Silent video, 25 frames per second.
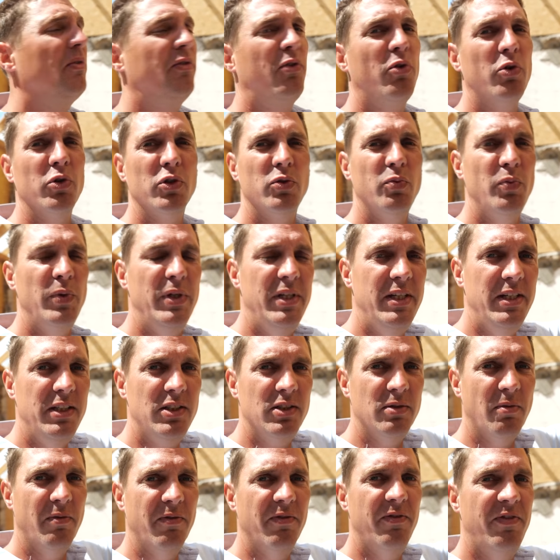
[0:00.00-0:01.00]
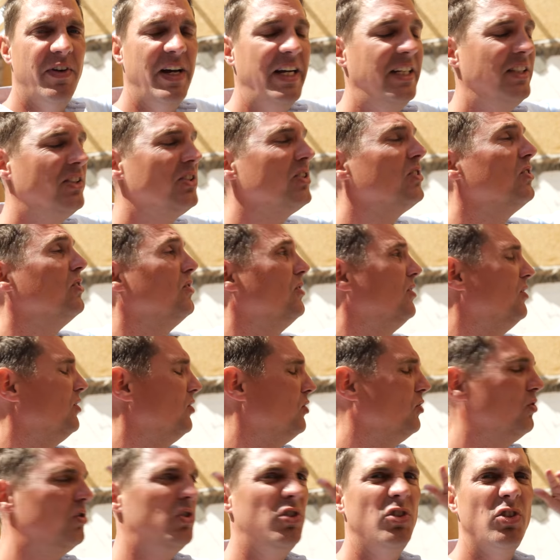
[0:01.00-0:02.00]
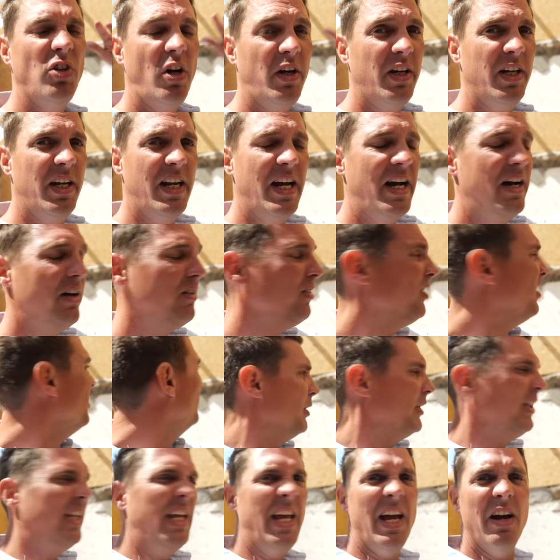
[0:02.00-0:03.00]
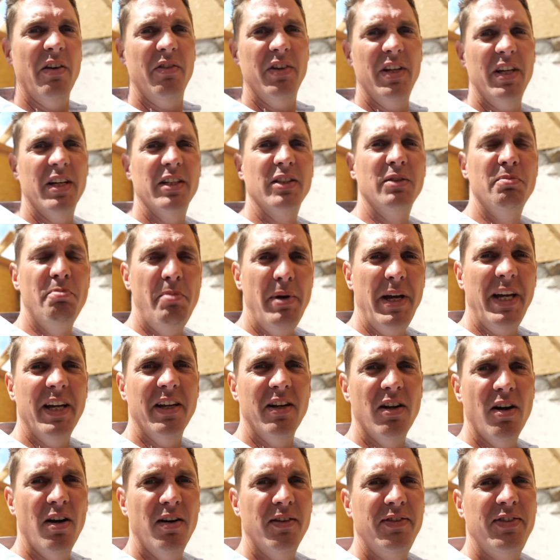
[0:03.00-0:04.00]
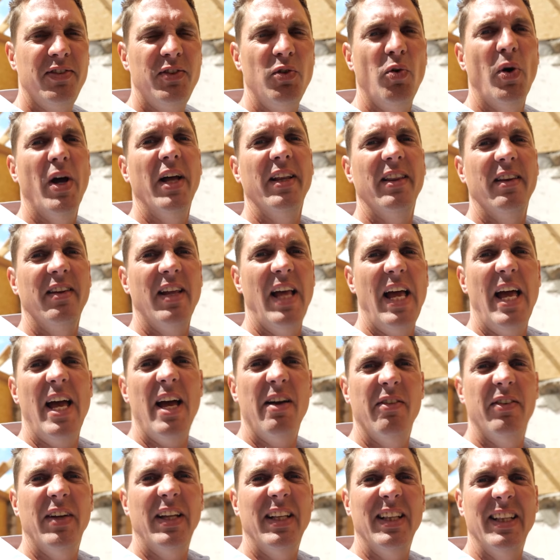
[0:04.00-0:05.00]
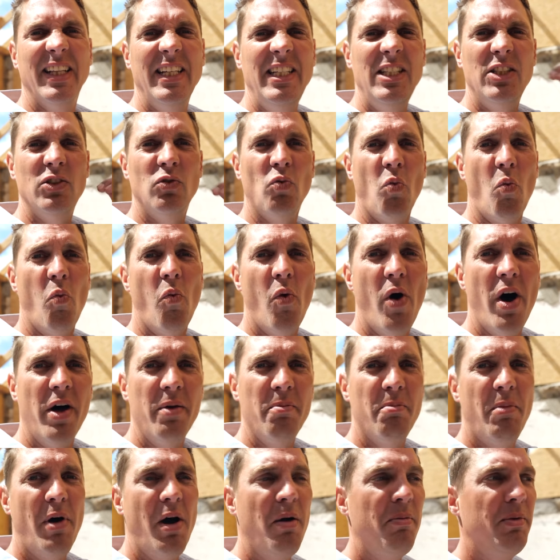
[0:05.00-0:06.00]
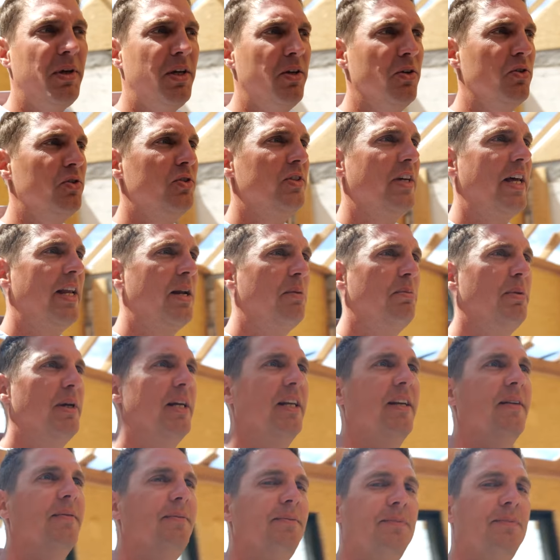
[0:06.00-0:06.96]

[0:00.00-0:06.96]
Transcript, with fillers: Of course we need some vents to, to suck it out but the area is big enough to have, have at least one barbecue setup in.